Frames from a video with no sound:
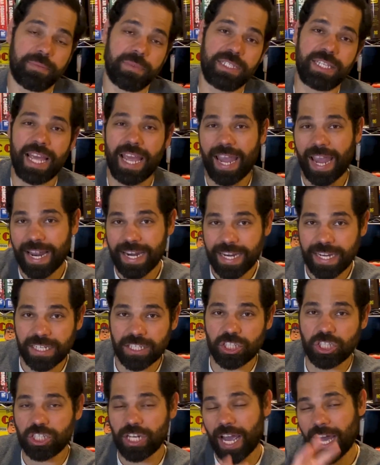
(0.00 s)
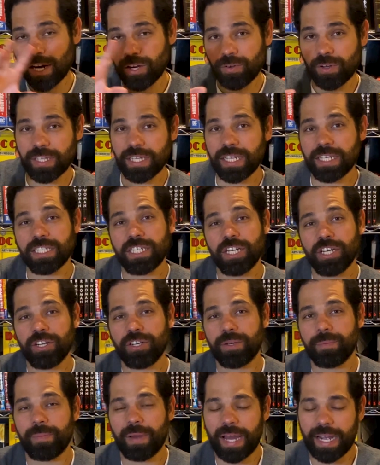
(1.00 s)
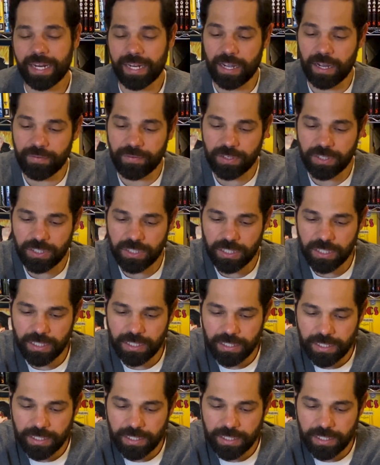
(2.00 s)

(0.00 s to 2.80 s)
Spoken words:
tanning shadow on the interior and back covers.